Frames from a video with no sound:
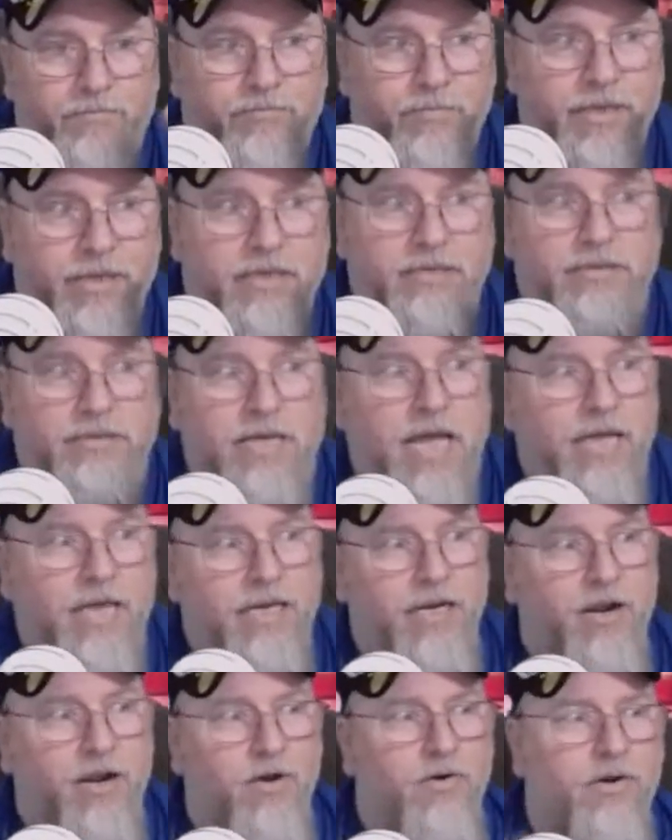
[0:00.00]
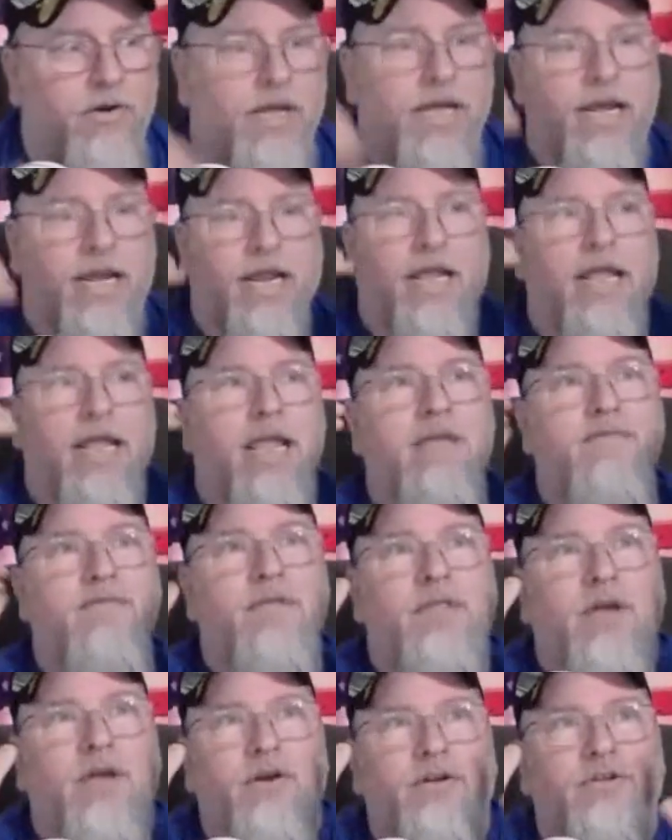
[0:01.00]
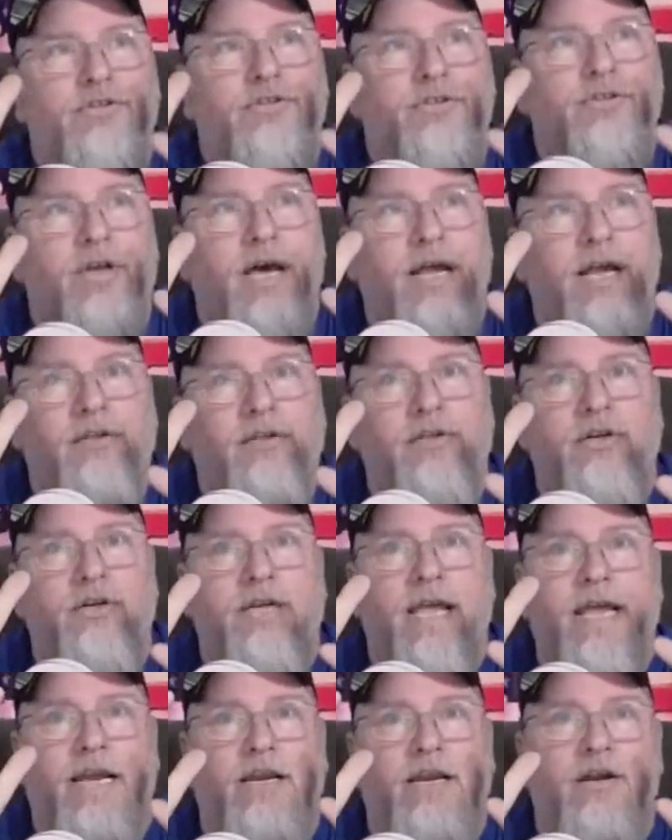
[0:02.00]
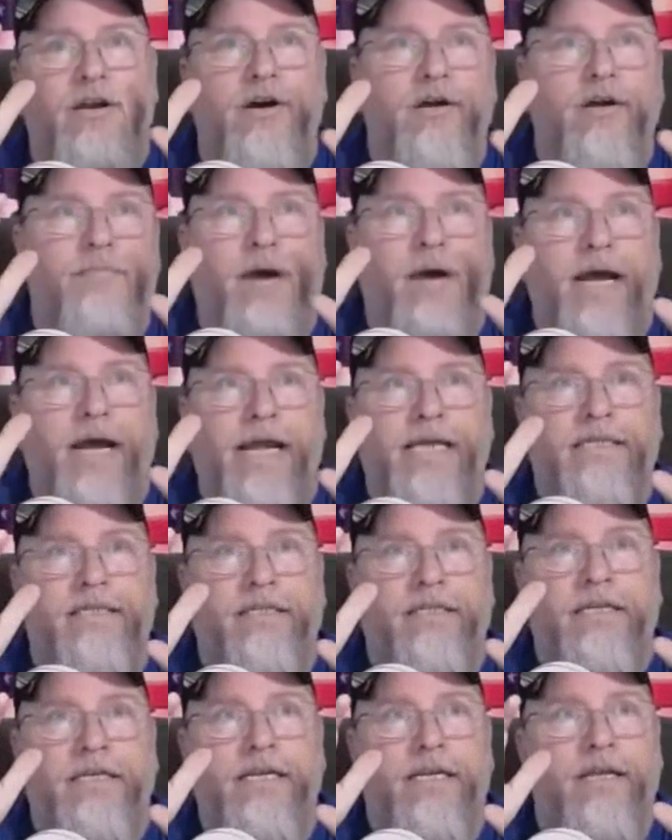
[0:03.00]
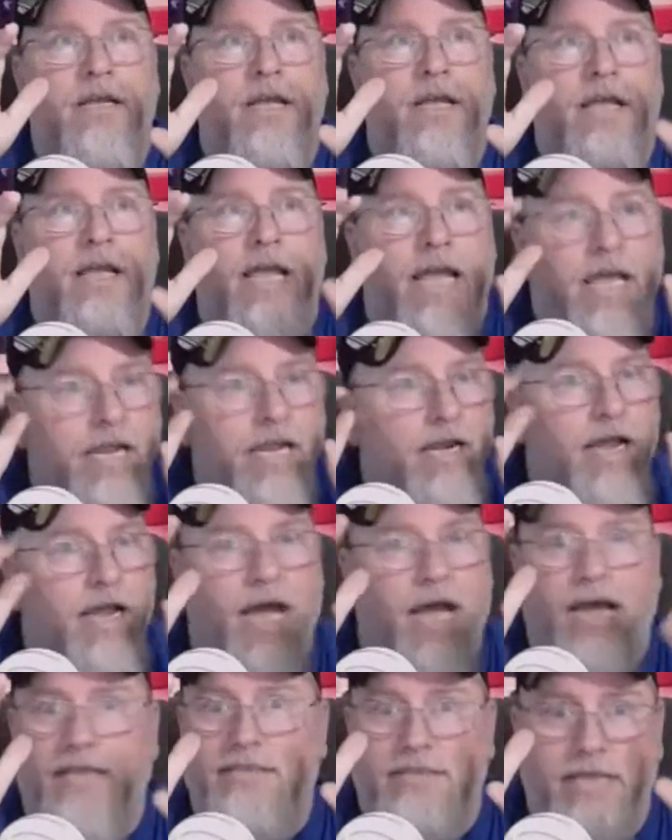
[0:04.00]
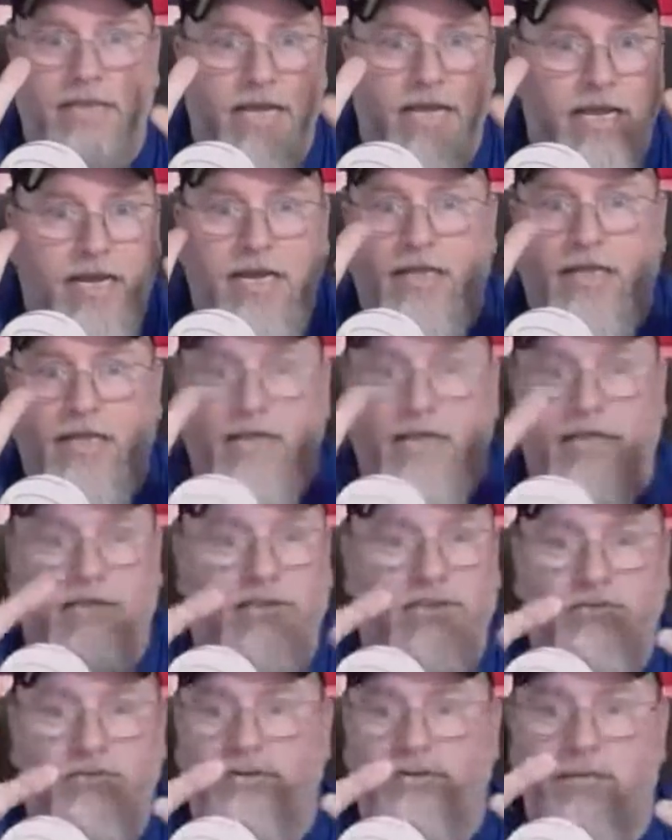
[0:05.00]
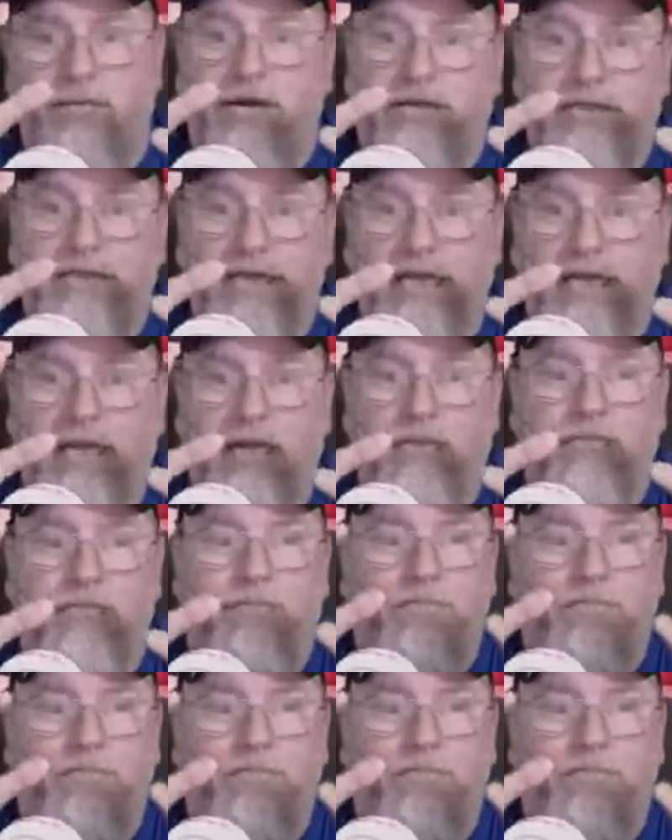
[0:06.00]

Because and even though you try to look at it unbiasedly, and I said LSU was a better team,